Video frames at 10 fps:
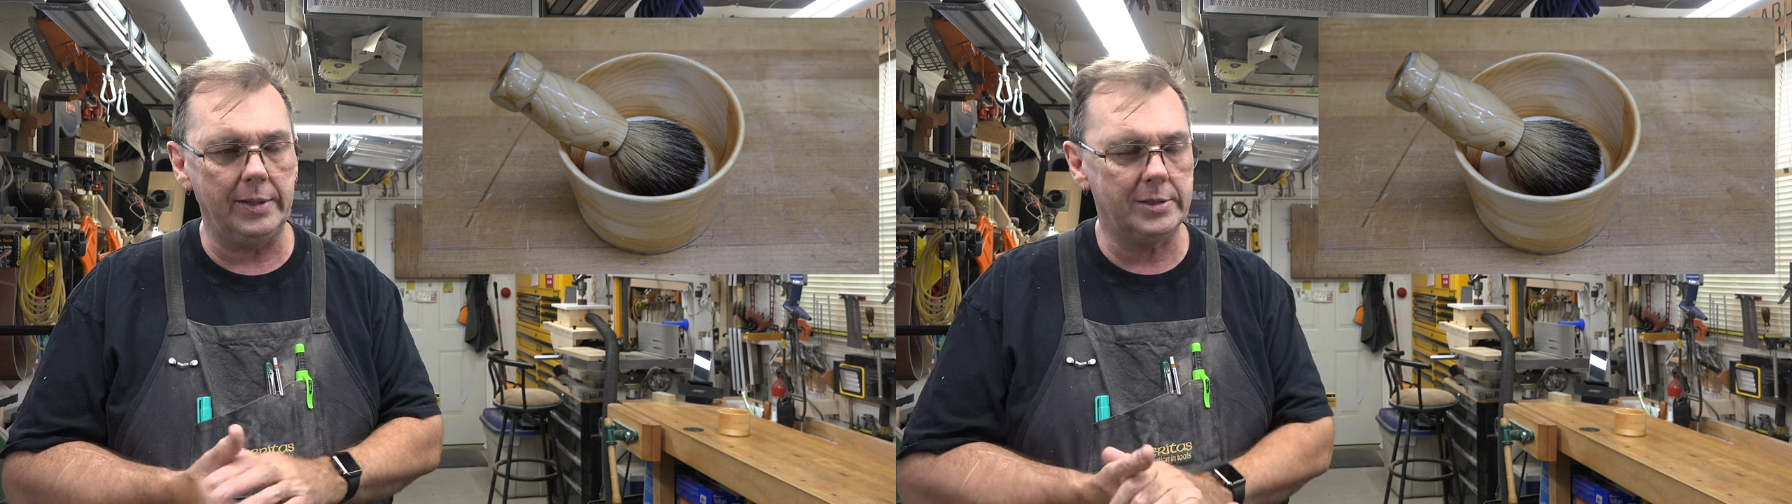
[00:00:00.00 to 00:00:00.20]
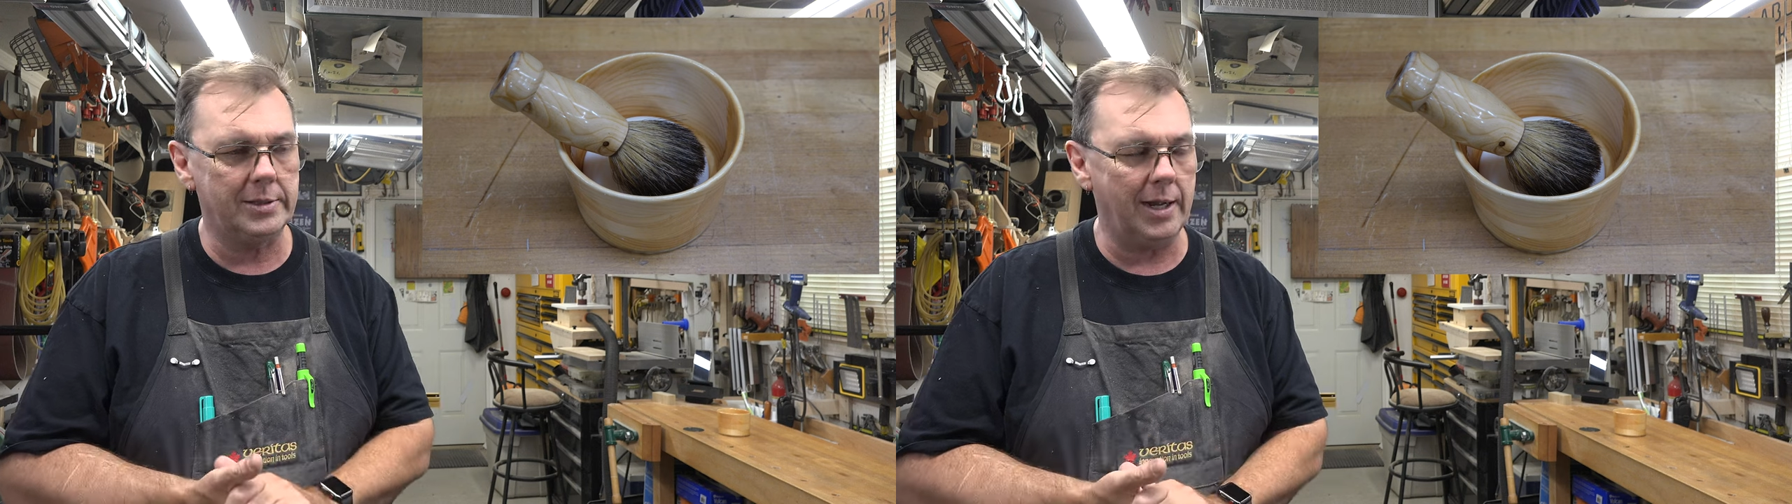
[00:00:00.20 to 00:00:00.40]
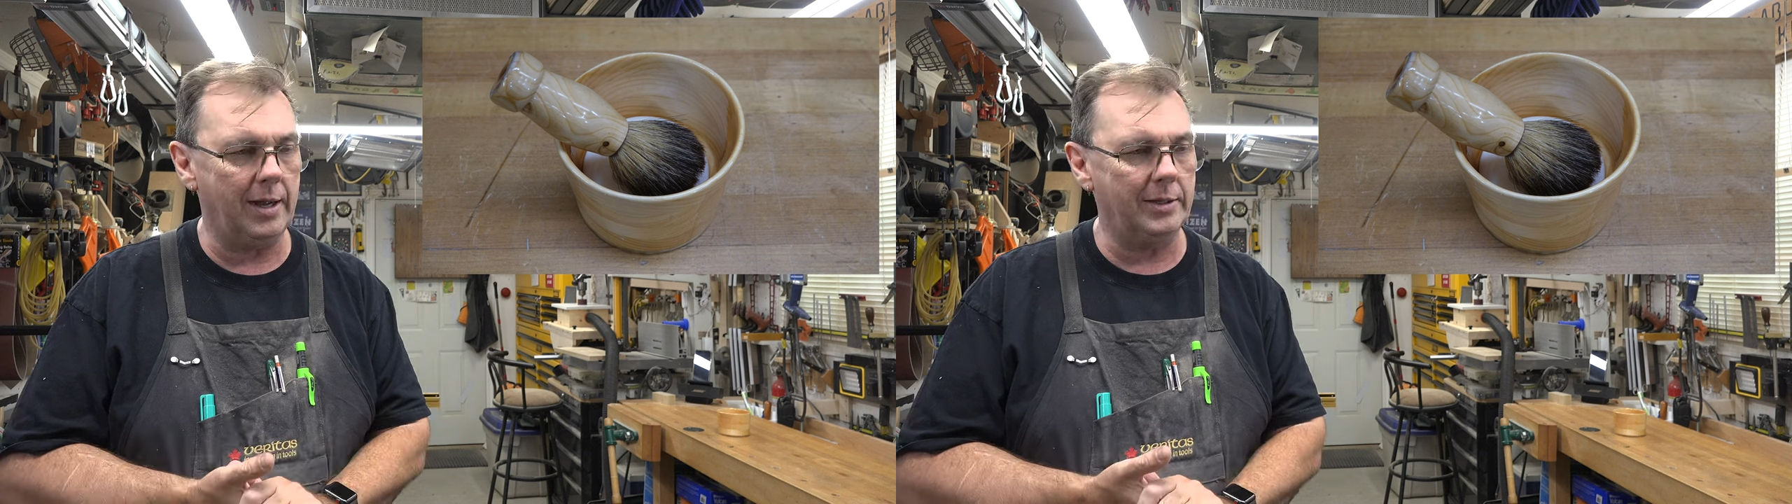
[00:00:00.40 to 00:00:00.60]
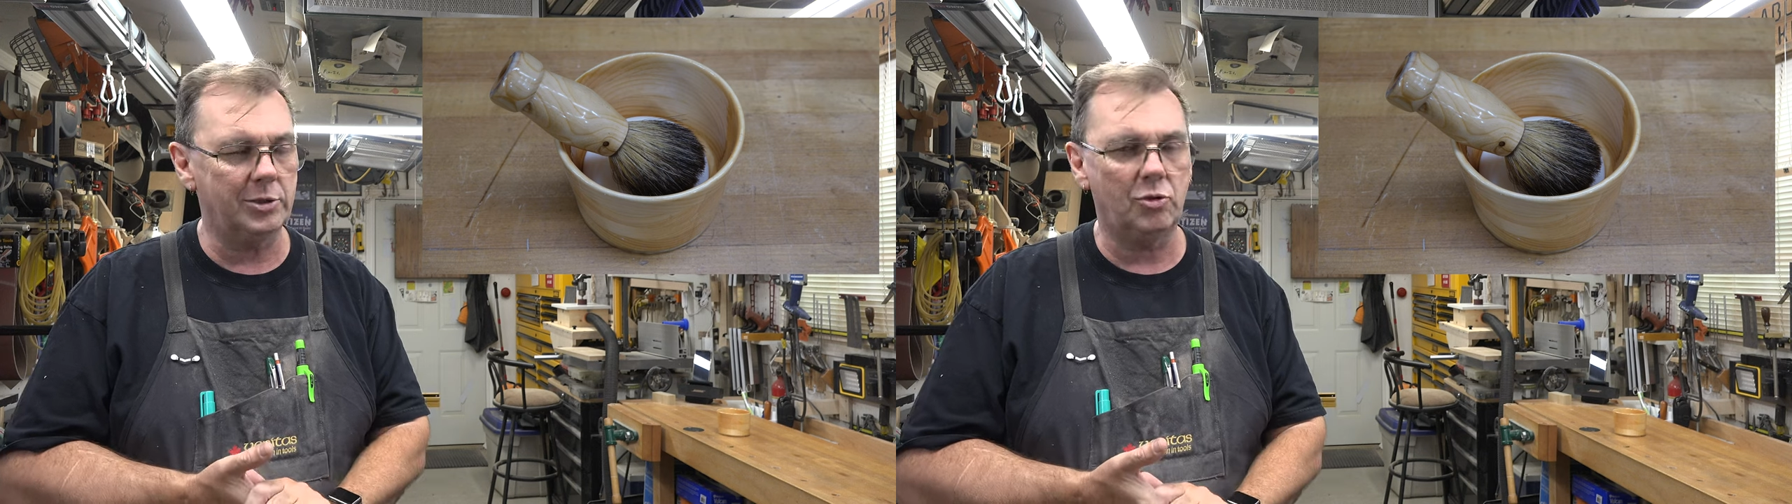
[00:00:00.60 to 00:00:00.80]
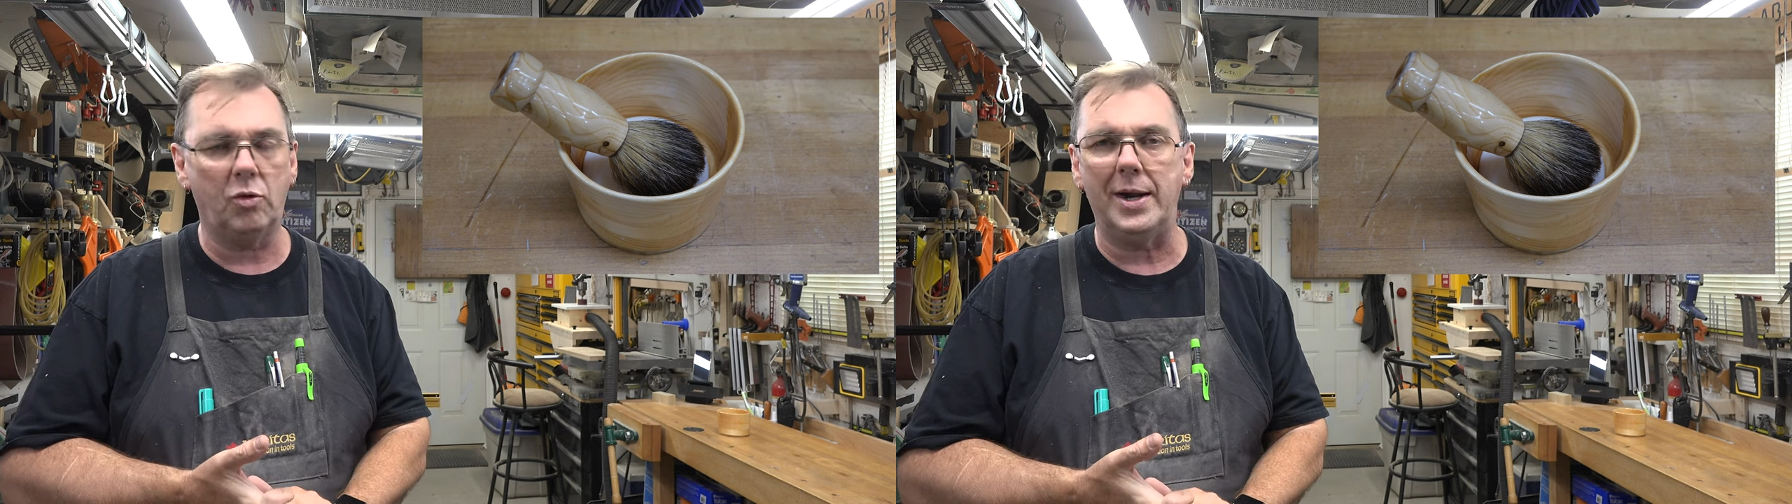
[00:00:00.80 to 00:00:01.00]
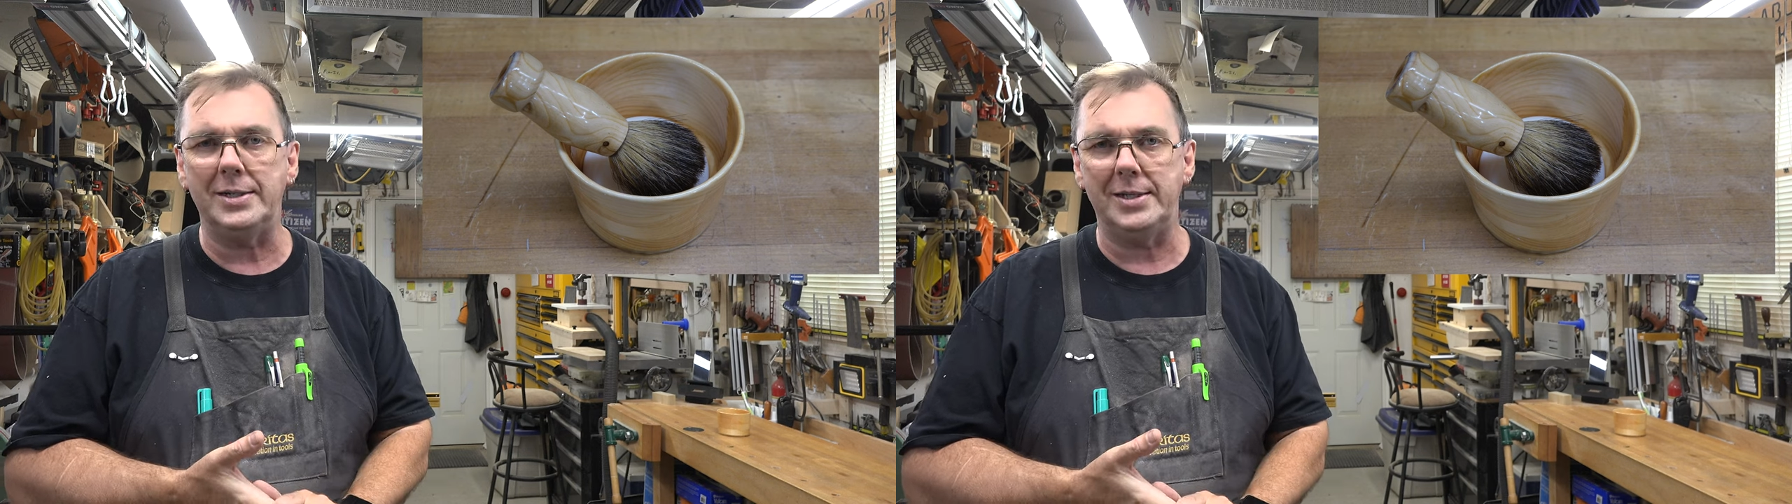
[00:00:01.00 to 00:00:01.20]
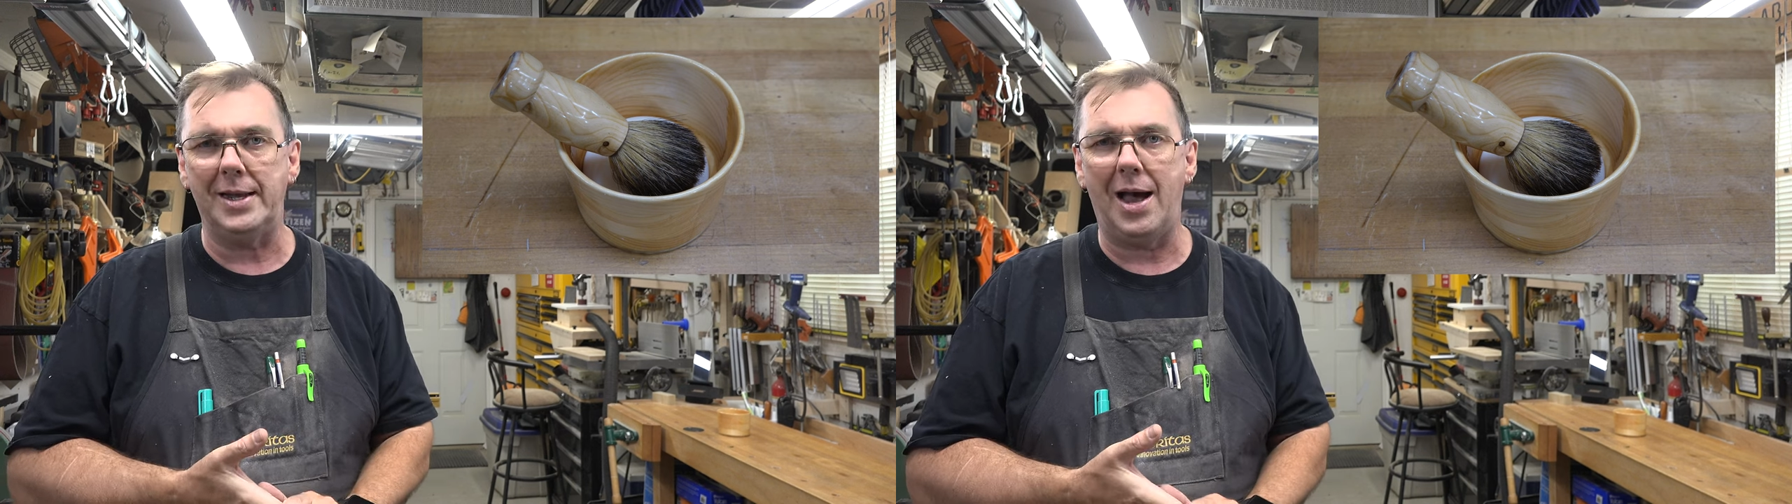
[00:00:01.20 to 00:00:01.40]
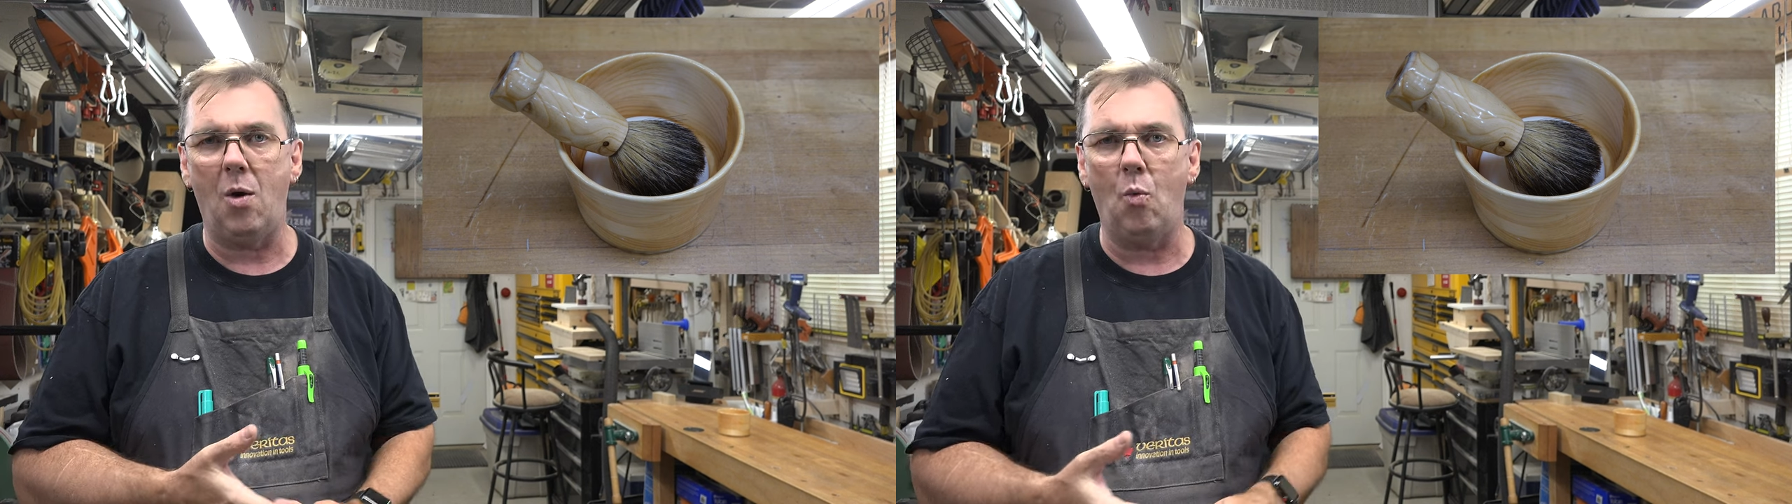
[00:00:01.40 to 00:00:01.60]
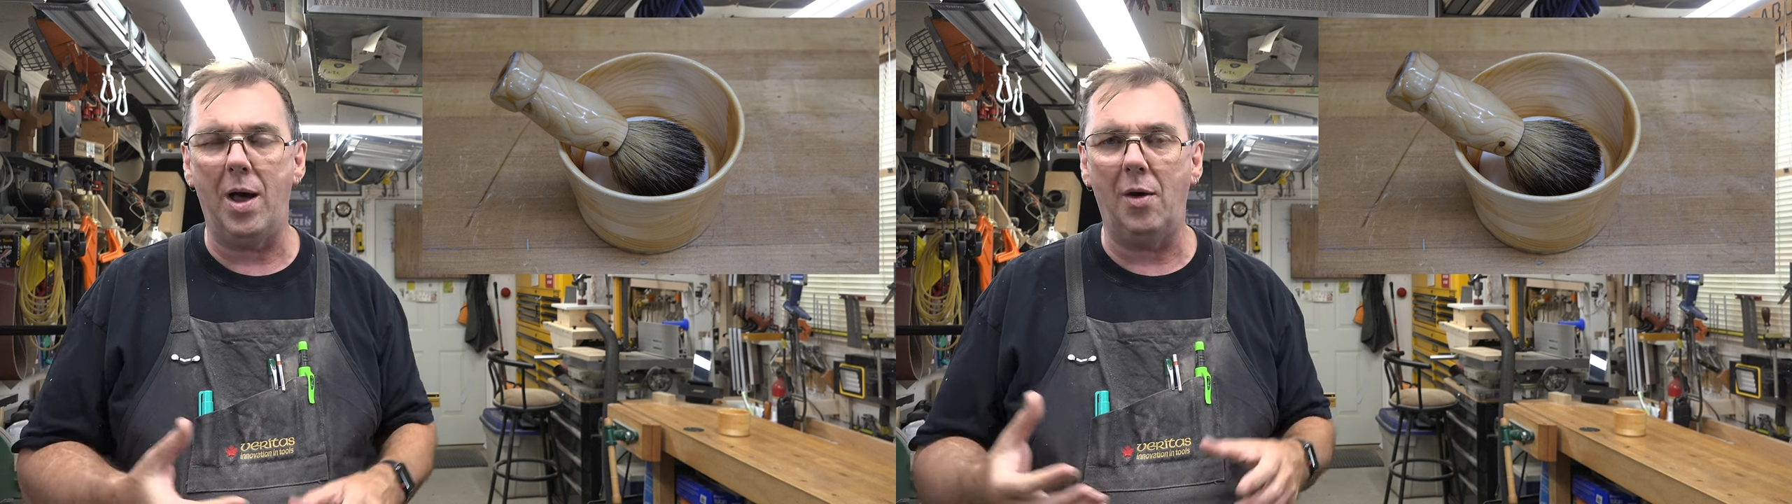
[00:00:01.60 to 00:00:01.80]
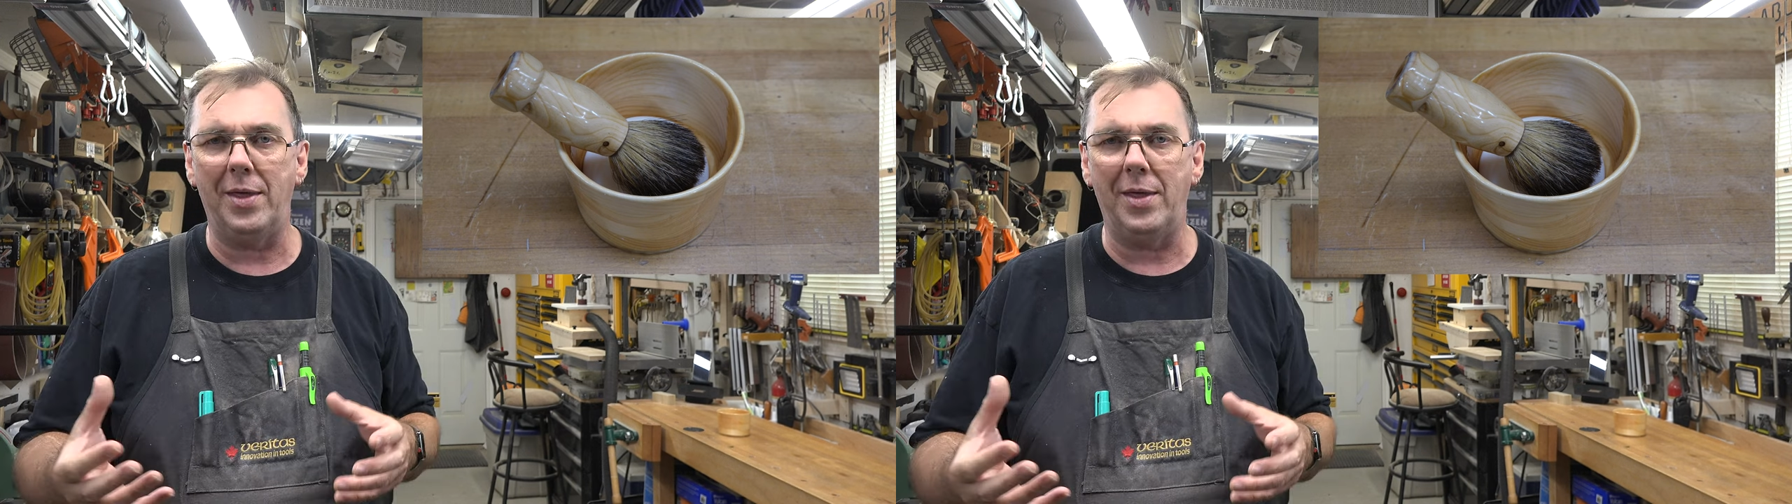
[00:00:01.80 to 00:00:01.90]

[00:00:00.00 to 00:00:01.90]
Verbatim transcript: It's crazy how well